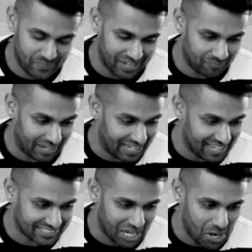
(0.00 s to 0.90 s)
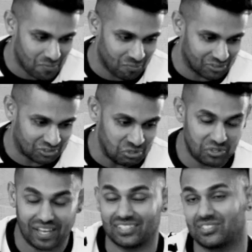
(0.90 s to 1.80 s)
My last album was
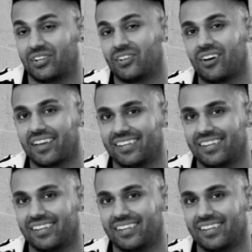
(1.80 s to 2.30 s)
2009,